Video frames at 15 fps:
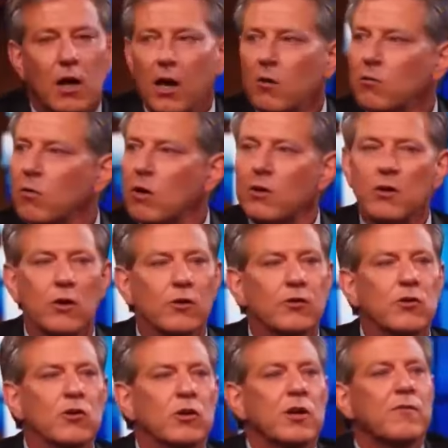I want her
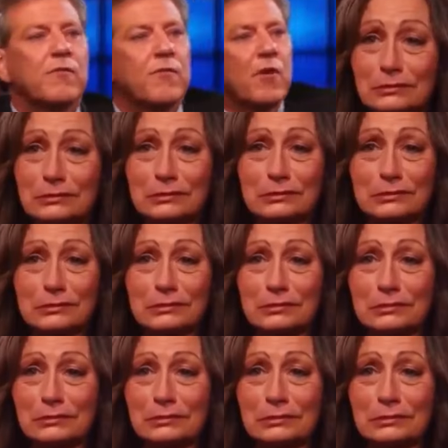to confess right